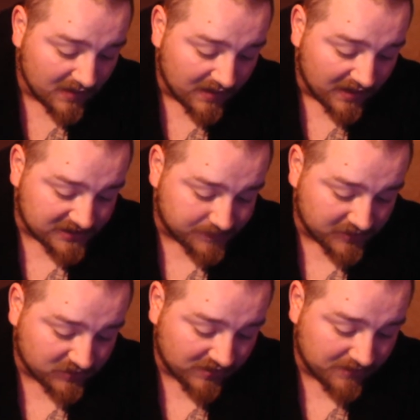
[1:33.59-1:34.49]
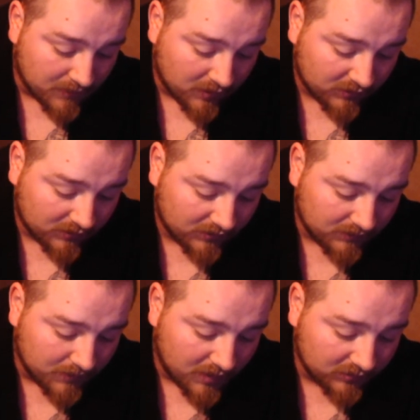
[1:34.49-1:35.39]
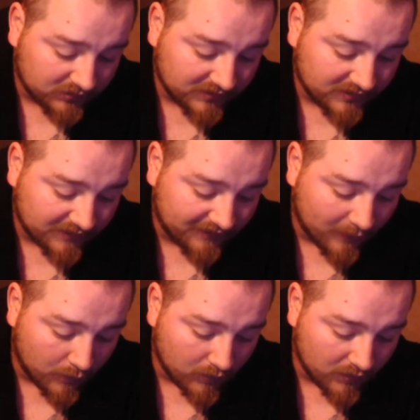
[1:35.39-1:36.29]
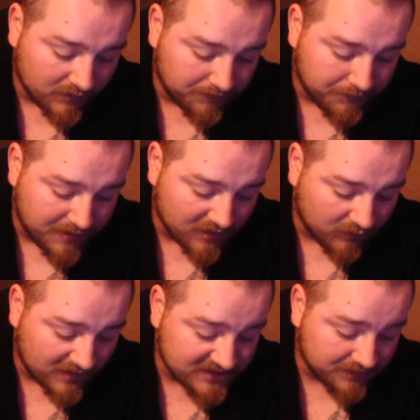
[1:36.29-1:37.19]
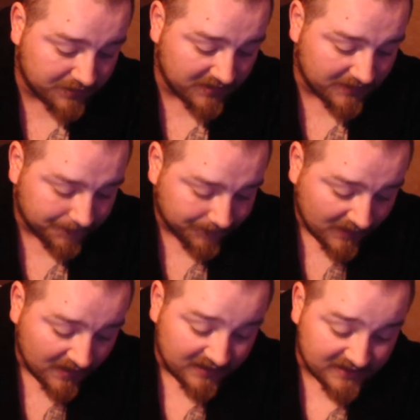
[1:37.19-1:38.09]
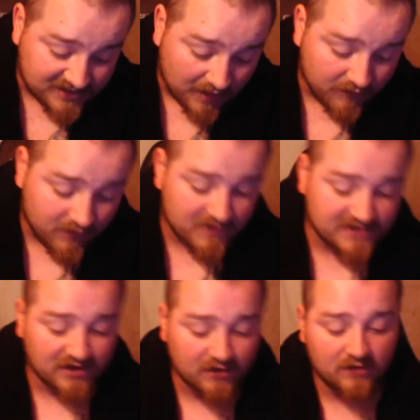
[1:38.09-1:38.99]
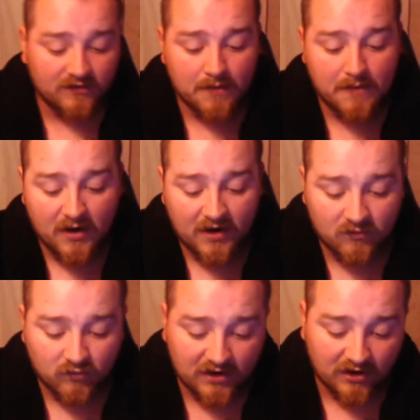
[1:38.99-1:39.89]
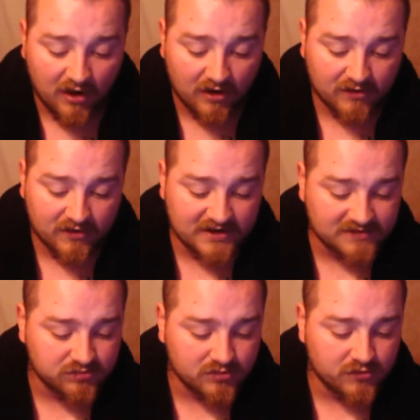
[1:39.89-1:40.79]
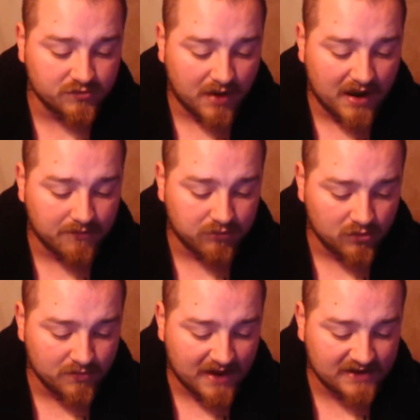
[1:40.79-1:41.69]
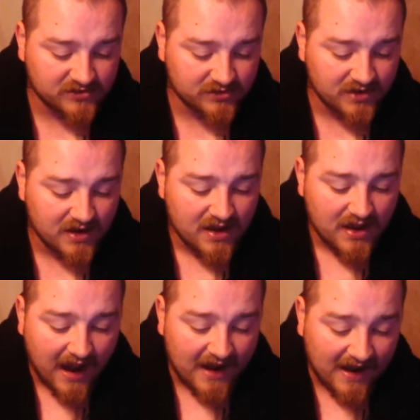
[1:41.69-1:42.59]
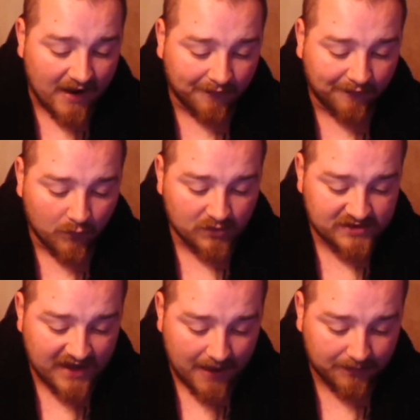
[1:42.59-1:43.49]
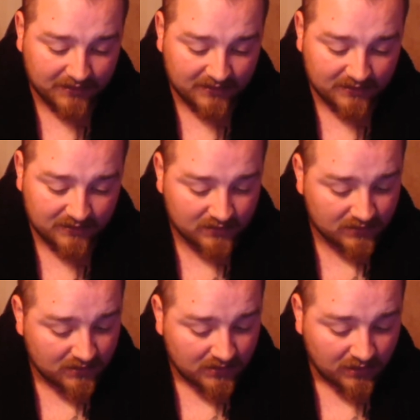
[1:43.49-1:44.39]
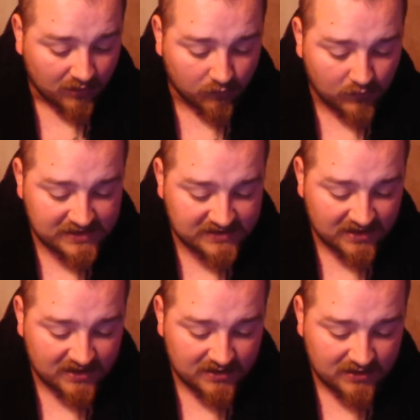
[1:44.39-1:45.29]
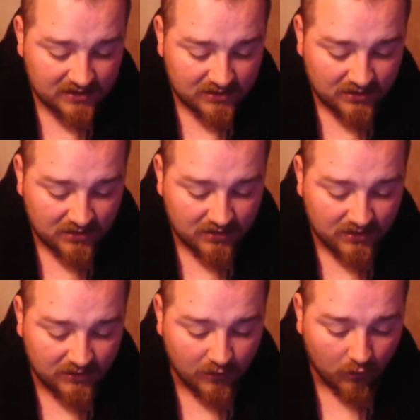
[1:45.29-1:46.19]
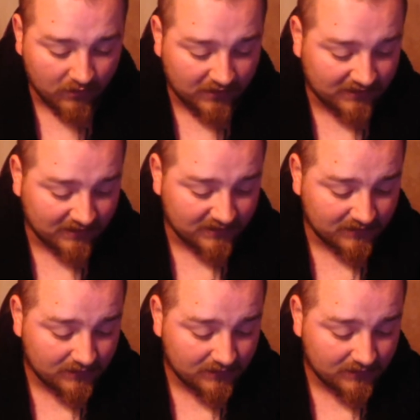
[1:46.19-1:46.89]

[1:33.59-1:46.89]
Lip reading: a specialty malt forward beer recipe. Discovery Reserve American Red Lager is brewed by brewmaster and Air Force Captain Carissa Norrington